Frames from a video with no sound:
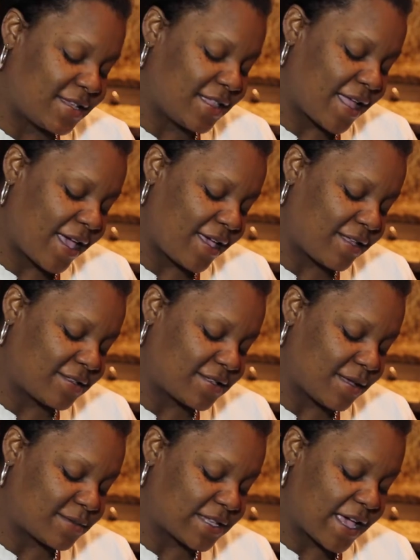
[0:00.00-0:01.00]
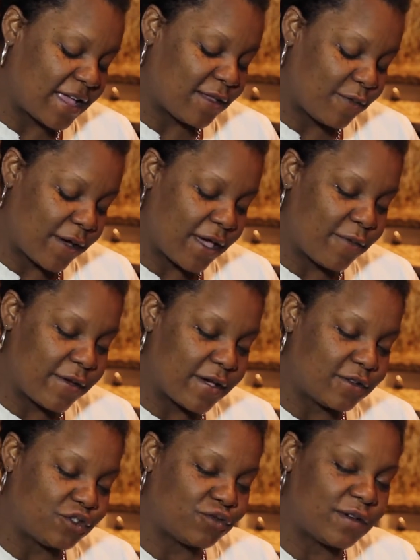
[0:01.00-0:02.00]
he, like, sometimes Lil Wayne
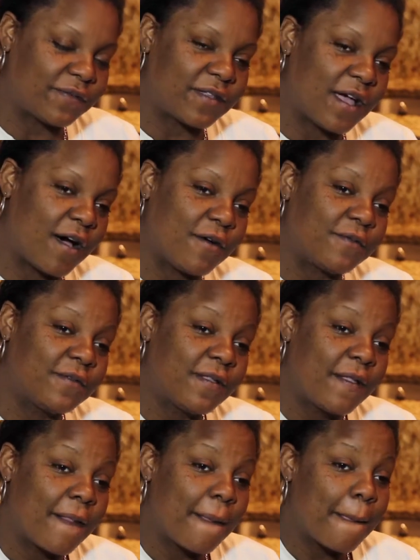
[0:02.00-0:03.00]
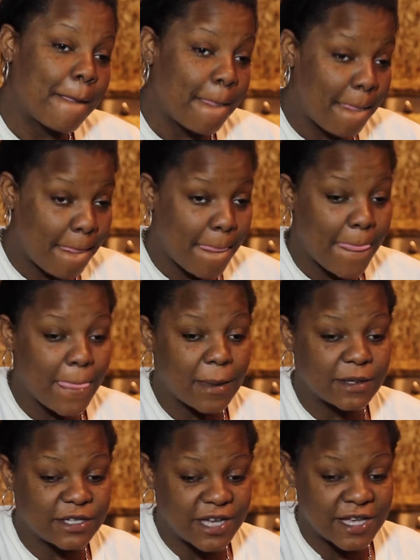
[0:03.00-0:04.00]
will drift off.
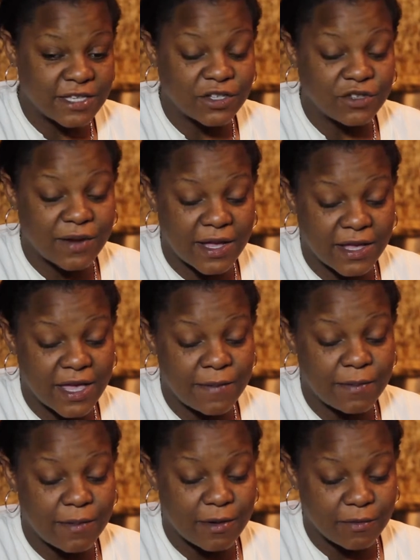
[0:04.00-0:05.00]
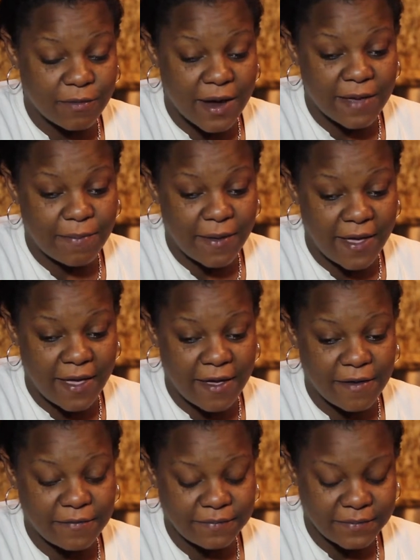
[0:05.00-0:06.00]
And Jason try to keep him on the right
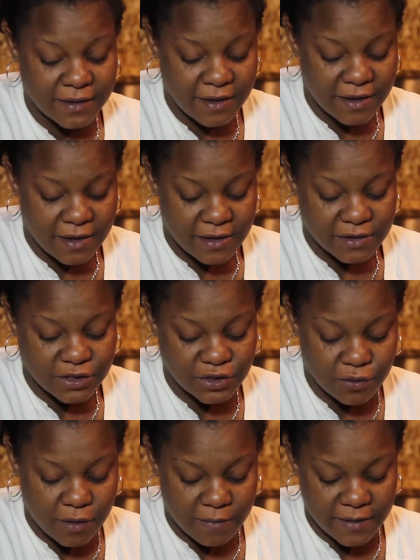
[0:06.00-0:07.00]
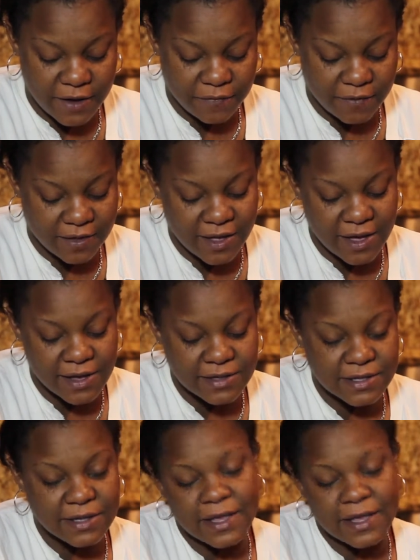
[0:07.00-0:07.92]
path, show him different things in